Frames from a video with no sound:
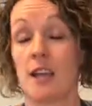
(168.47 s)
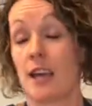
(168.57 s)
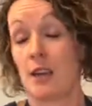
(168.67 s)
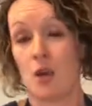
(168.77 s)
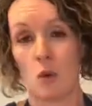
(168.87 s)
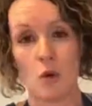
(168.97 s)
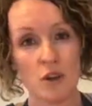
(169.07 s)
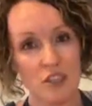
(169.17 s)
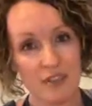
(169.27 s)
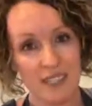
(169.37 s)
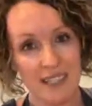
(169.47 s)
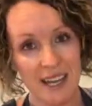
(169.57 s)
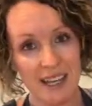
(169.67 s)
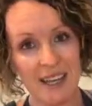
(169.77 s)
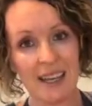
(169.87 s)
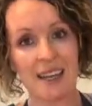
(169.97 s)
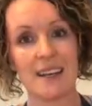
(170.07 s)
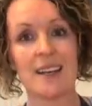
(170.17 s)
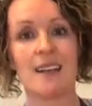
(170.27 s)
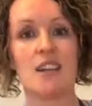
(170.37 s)
getting your water intake
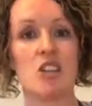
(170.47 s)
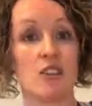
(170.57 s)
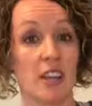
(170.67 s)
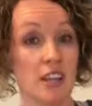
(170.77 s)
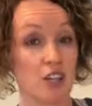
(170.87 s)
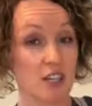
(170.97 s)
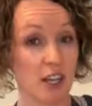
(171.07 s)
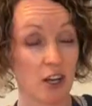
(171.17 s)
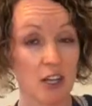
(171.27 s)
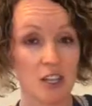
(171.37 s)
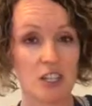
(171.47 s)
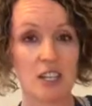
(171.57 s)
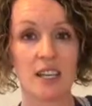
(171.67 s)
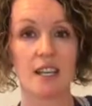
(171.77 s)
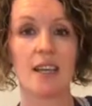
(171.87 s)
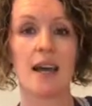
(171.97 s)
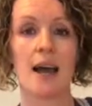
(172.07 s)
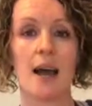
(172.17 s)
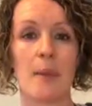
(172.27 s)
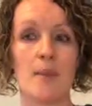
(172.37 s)
in, drinking your Shakeology,
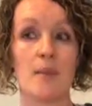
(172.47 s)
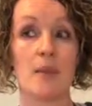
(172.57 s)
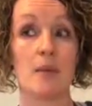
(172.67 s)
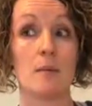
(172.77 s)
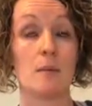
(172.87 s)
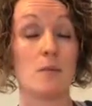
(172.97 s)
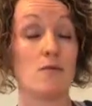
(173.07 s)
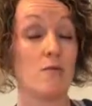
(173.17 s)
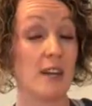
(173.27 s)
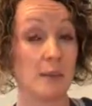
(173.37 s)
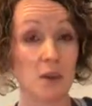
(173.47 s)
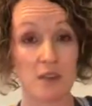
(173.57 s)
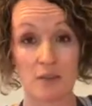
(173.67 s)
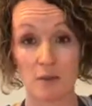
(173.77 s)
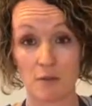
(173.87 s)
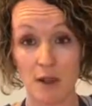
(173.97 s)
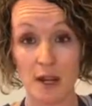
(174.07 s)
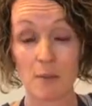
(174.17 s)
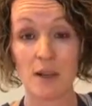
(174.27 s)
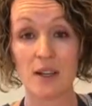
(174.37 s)
reading personal
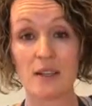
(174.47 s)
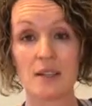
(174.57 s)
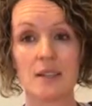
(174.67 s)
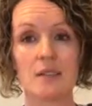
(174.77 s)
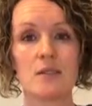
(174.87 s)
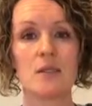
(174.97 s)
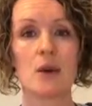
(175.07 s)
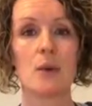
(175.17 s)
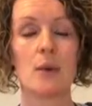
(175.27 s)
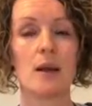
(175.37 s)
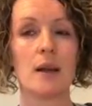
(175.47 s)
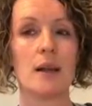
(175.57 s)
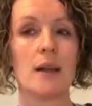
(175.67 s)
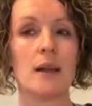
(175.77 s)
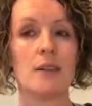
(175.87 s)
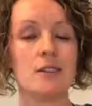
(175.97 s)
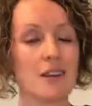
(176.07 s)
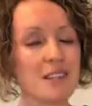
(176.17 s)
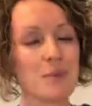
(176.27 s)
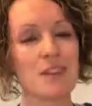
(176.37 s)
development. So
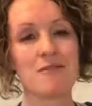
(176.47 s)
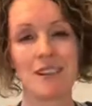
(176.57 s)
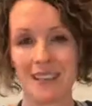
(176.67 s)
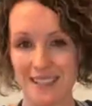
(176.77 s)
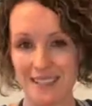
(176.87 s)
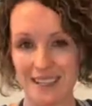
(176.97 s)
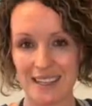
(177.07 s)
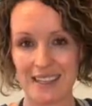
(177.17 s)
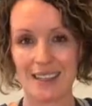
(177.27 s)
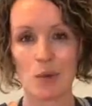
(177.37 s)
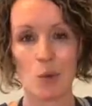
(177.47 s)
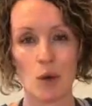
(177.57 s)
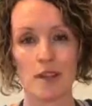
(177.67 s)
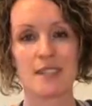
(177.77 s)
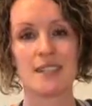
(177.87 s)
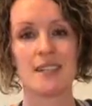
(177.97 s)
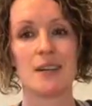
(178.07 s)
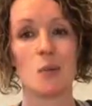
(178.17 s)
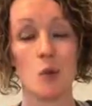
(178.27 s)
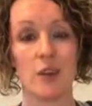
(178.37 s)
just be realistic, what
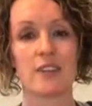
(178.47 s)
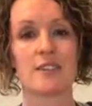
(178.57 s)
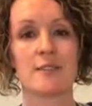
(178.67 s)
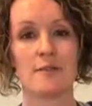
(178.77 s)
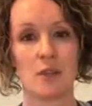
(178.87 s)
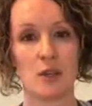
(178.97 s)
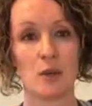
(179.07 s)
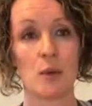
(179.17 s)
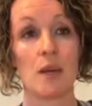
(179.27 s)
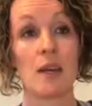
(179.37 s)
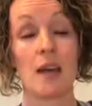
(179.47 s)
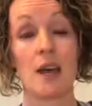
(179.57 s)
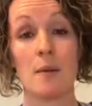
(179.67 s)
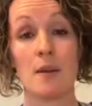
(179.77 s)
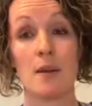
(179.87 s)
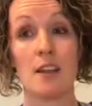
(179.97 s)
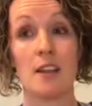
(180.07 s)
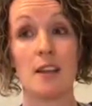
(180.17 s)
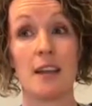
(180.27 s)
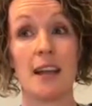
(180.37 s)
works for you. And
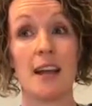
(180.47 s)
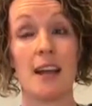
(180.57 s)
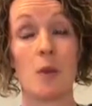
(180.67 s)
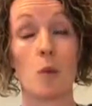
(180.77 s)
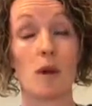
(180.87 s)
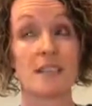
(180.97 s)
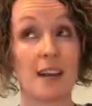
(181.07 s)
what